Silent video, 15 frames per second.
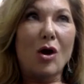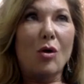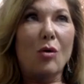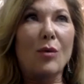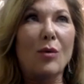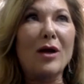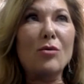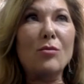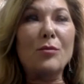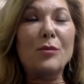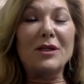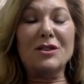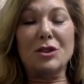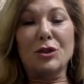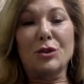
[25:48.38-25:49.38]
Well,
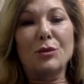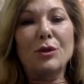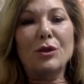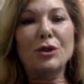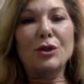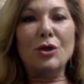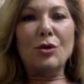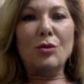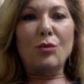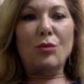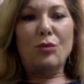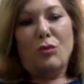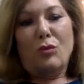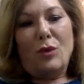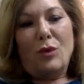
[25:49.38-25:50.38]
we do. You know,
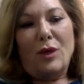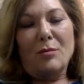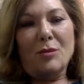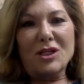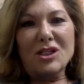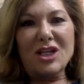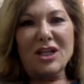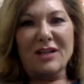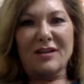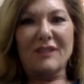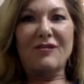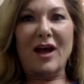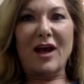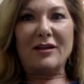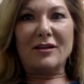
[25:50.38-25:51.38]
we appreciate the
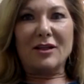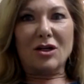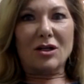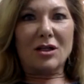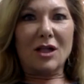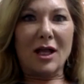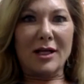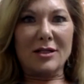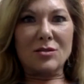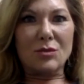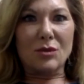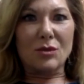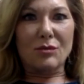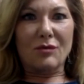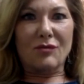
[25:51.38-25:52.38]
fact that our clients
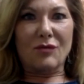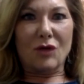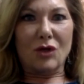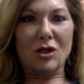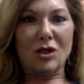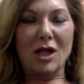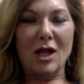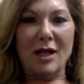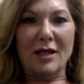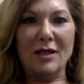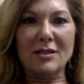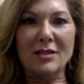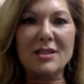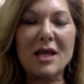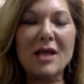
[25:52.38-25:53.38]
will refer
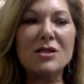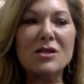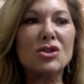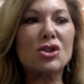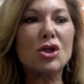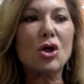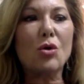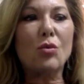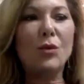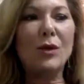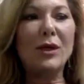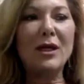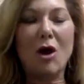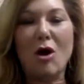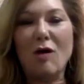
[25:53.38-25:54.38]
clients. And so
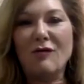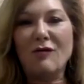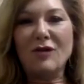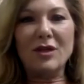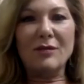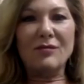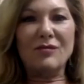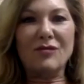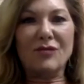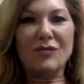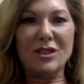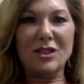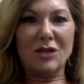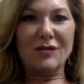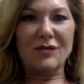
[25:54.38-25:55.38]
we offer them free
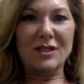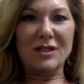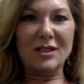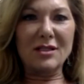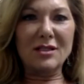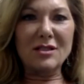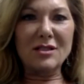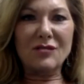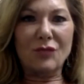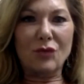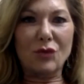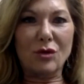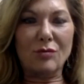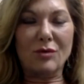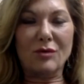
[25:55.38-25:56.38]
services
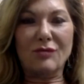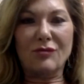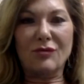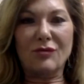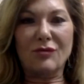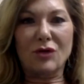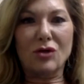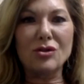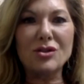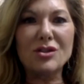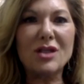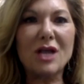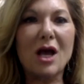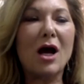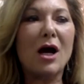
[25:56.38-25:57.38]
for referrals.
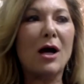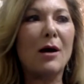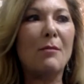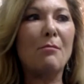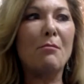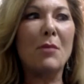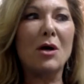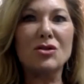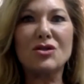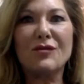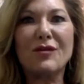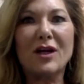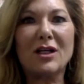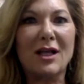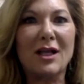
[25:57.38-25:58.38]
Most of
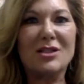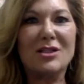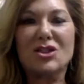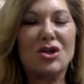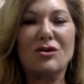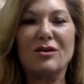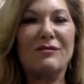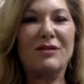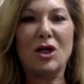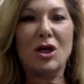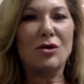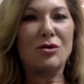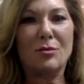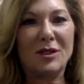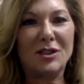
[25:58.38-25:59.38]
our clients don't even
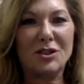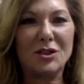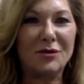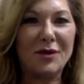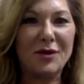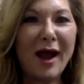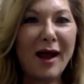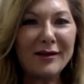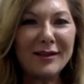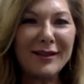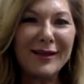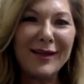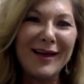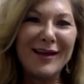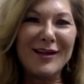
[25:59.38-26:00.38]
know that we do that.
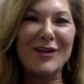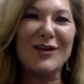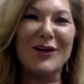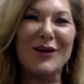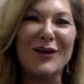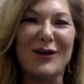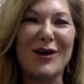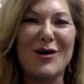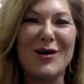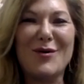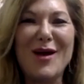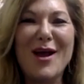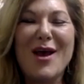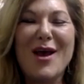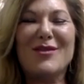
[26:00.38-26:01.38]
You
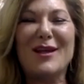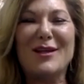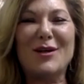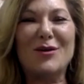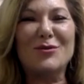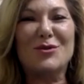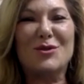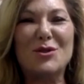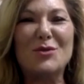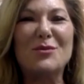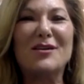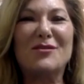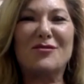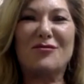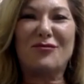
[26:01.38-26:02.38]
know, they don't do
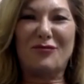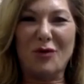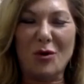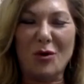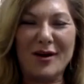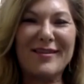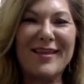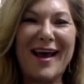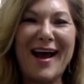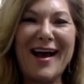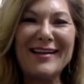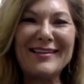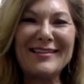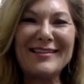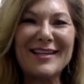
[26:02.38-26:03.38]
it for
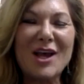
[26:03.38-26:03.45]
that.